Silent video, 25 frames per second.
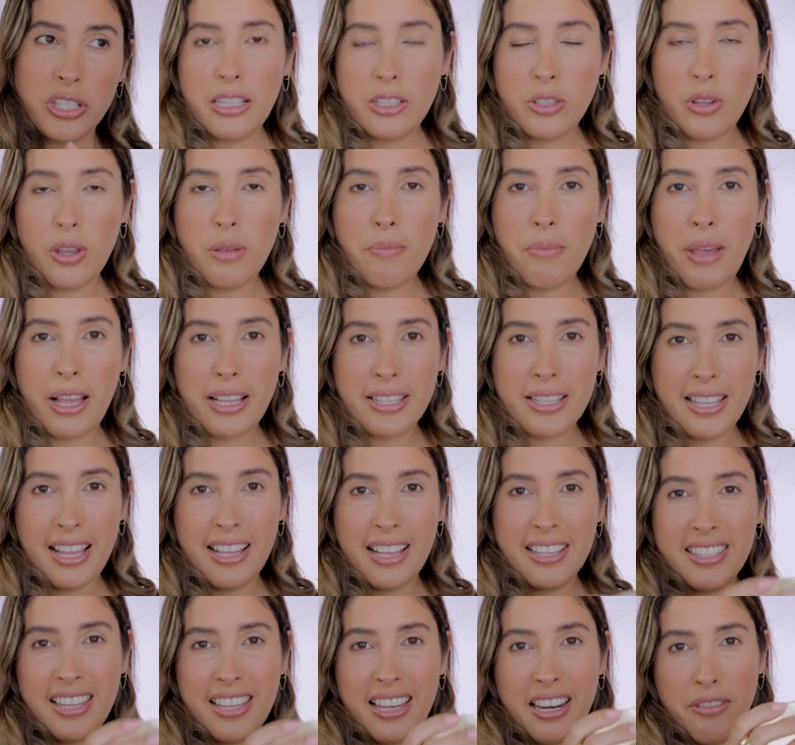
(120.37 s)
So it makes
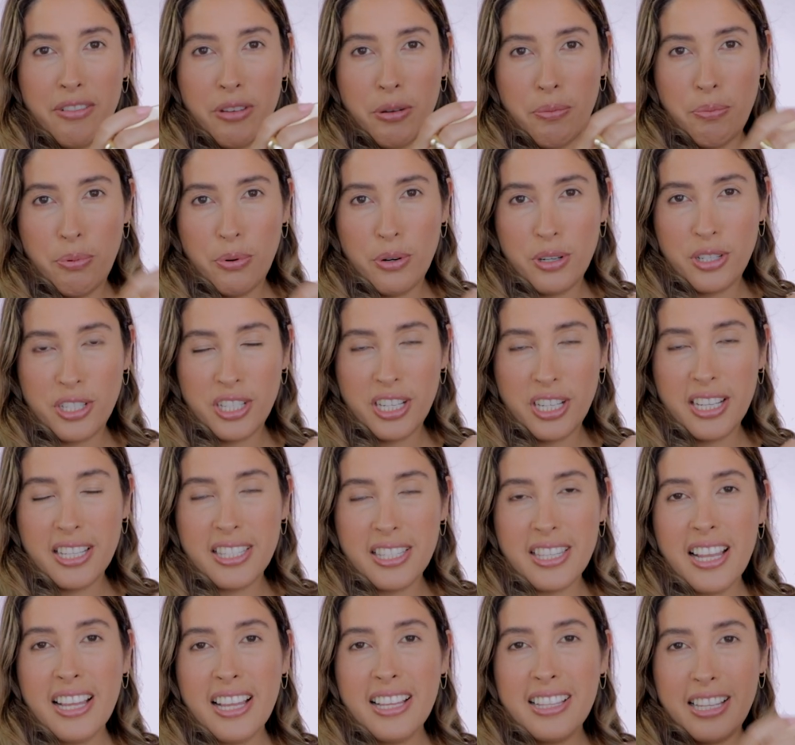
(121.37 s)
sense that if you
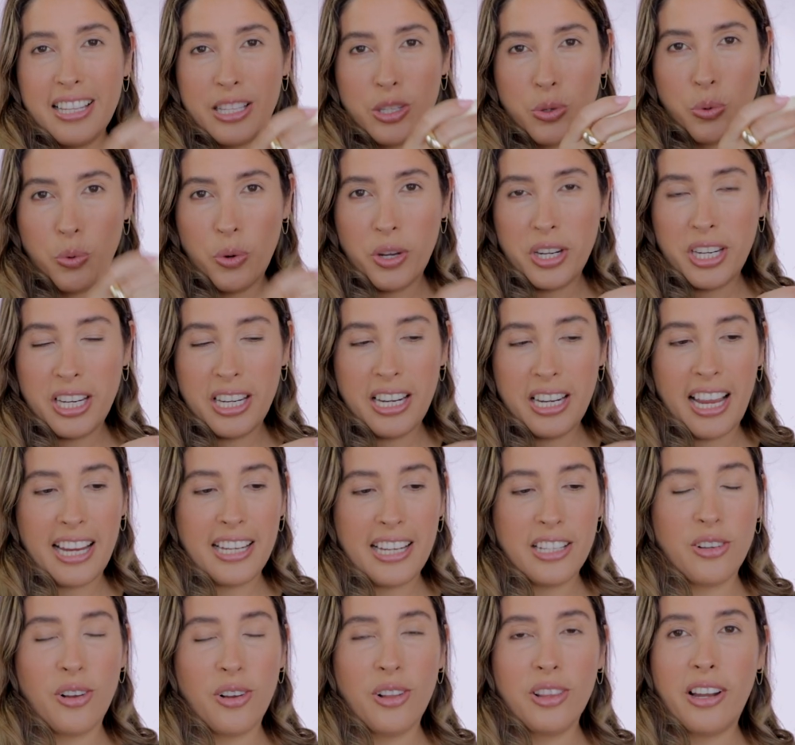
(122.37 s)
purchase the
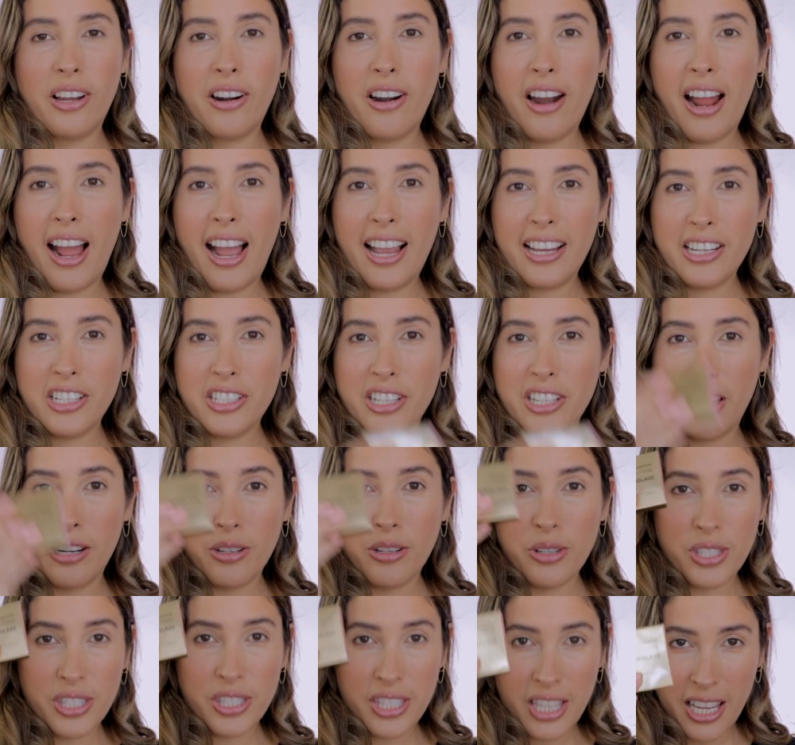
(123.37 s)
$29
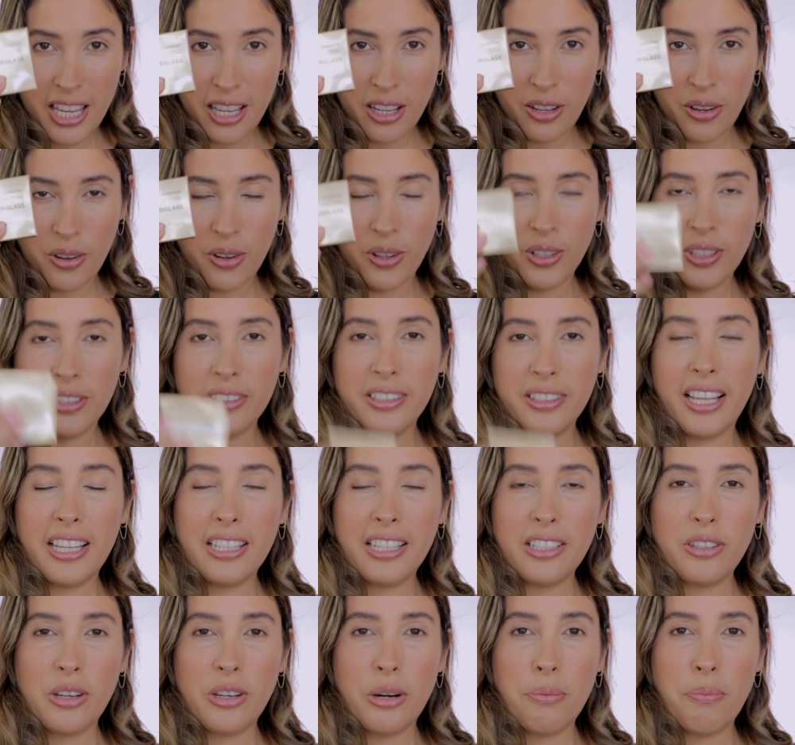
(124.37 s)
eyeshadow single,
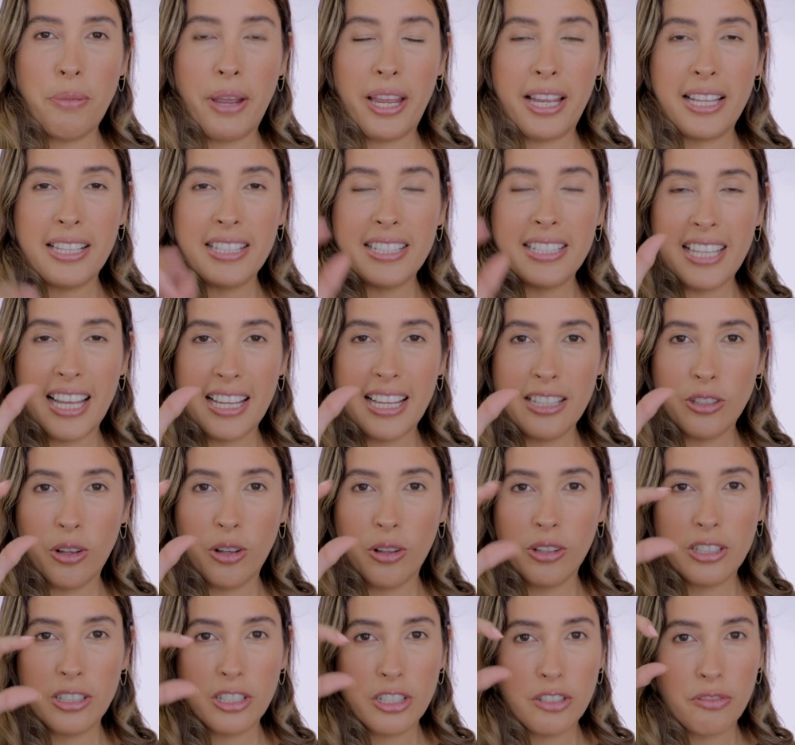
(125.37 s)
then you're paying
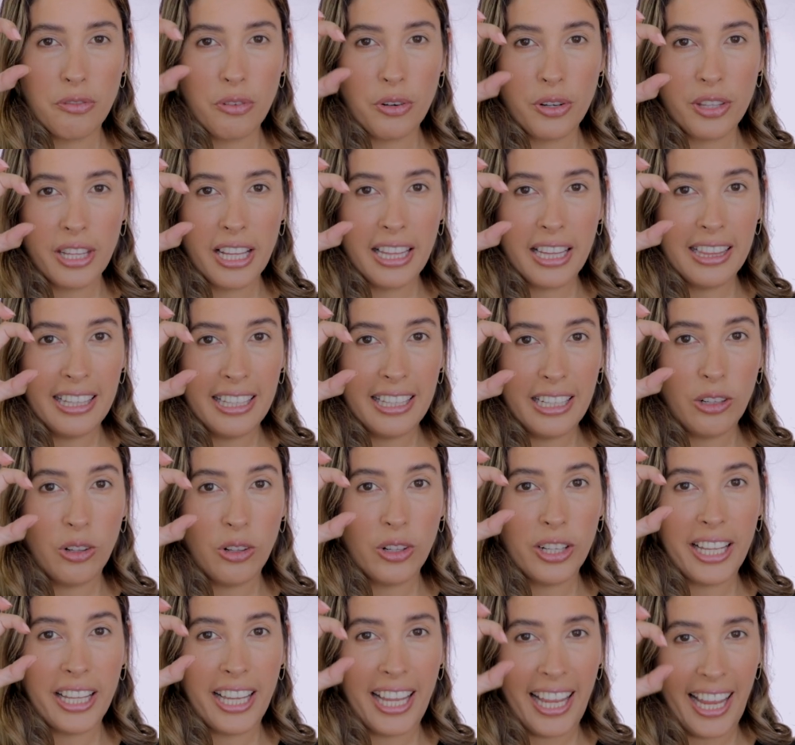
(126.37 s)
$10 for the
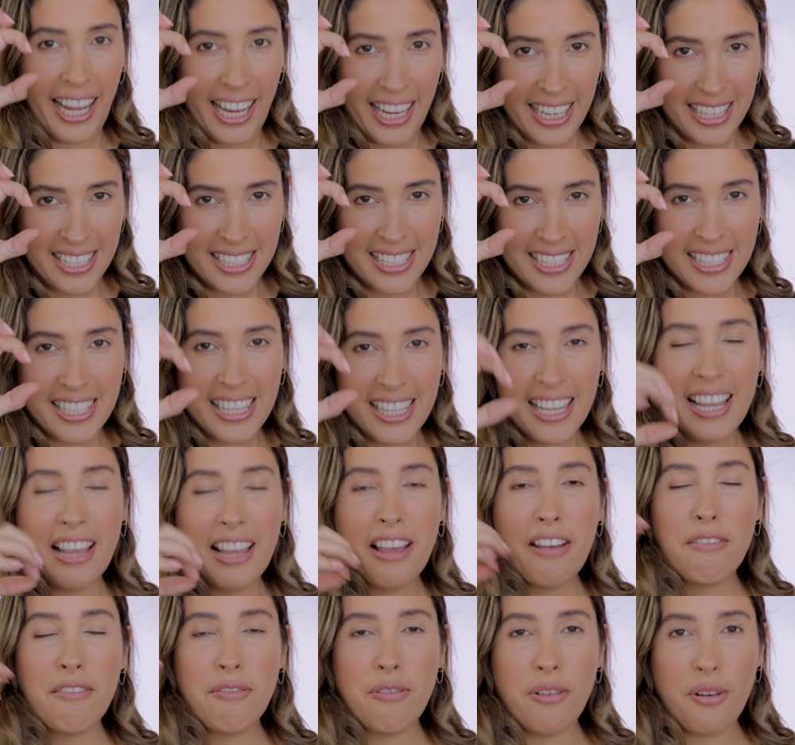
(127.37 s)
little case
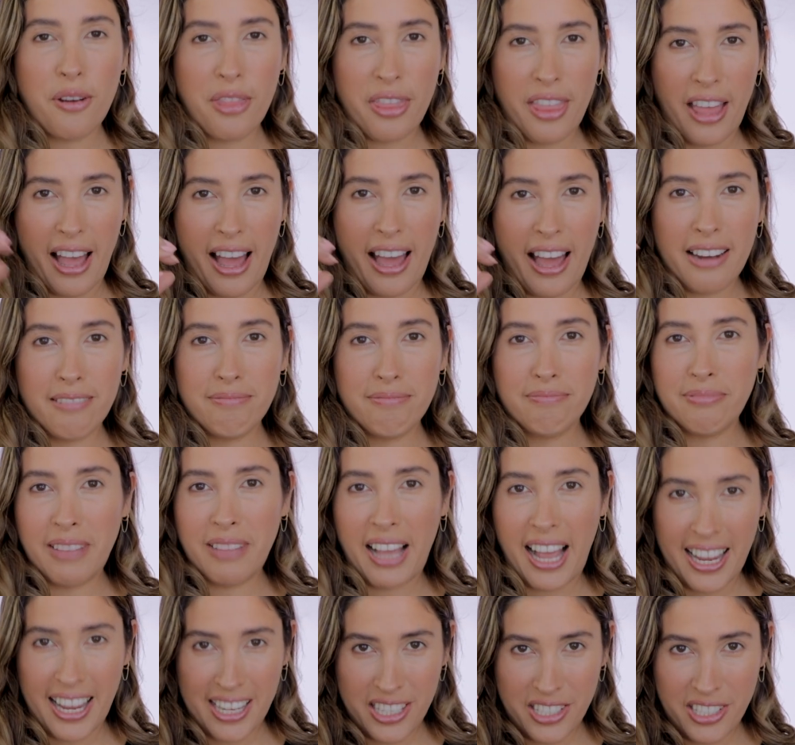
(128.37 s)
for that
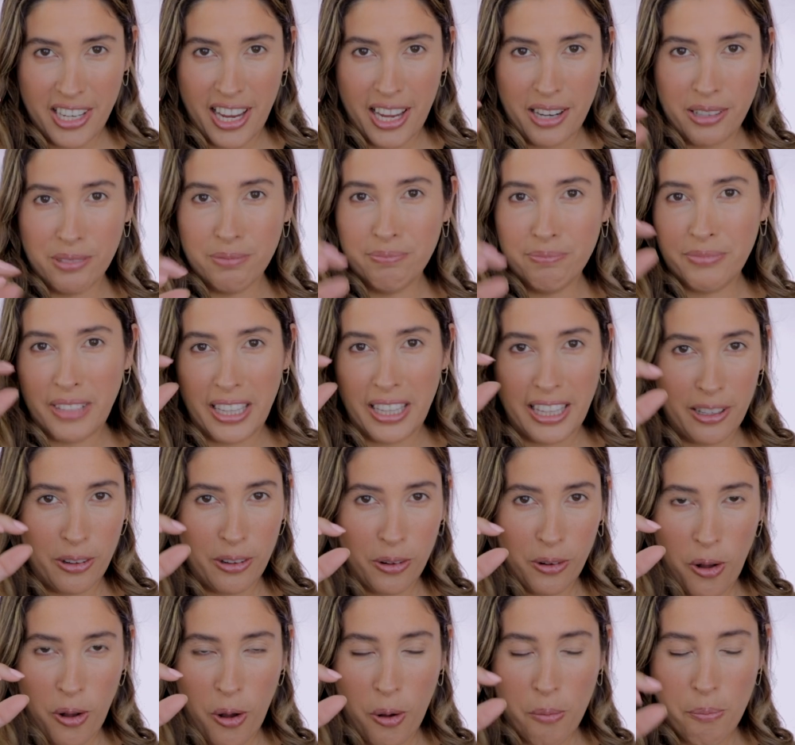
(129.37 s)
eyeshadow, the
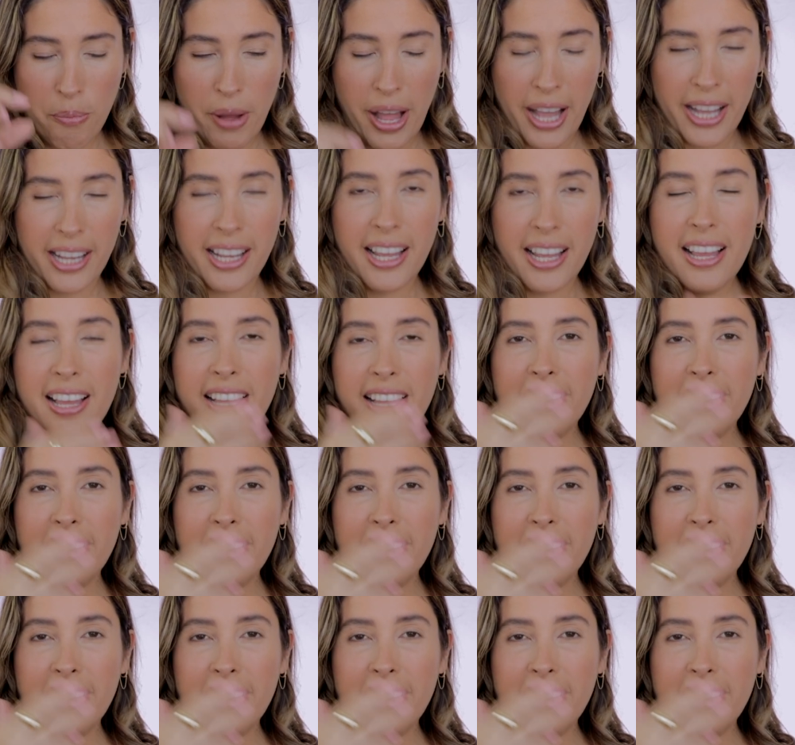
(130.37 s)
little compact,